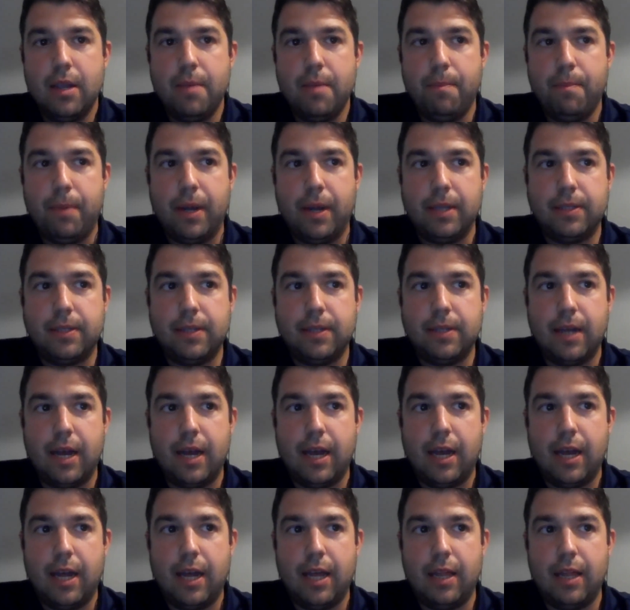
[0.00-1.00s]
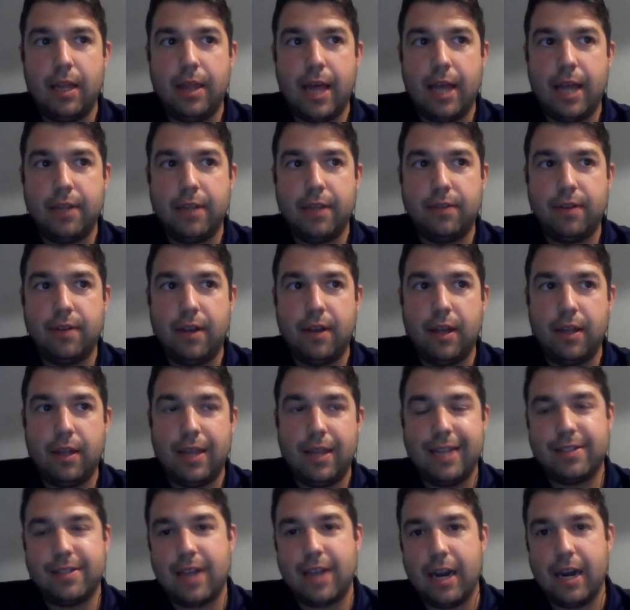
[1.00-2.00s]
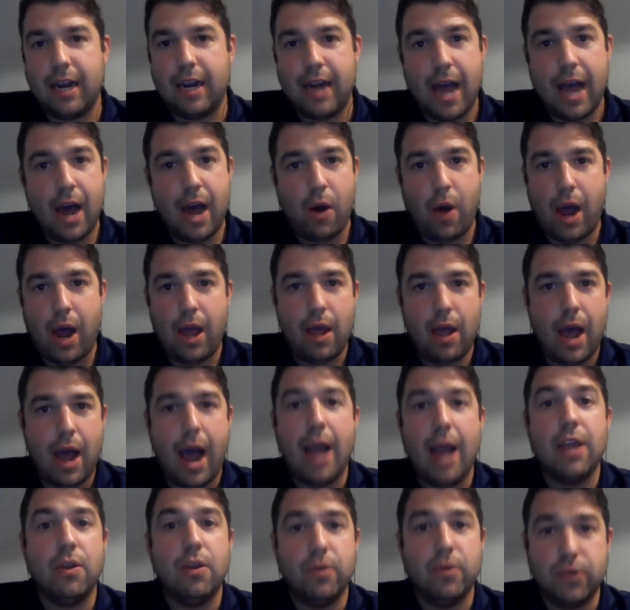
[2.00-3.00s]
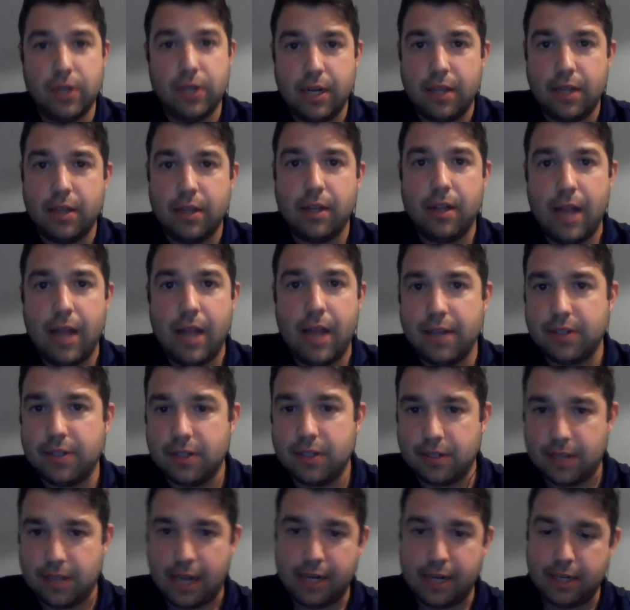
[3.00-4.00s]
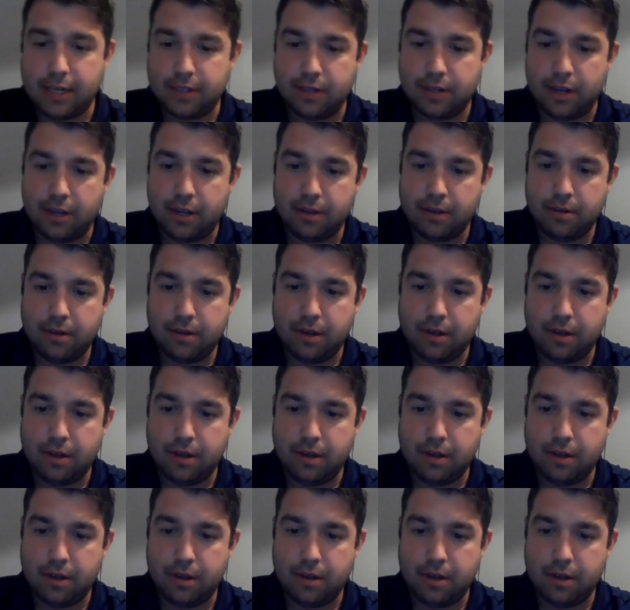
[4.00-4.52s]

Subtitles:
That's kind of how I use it in the class, is that it's a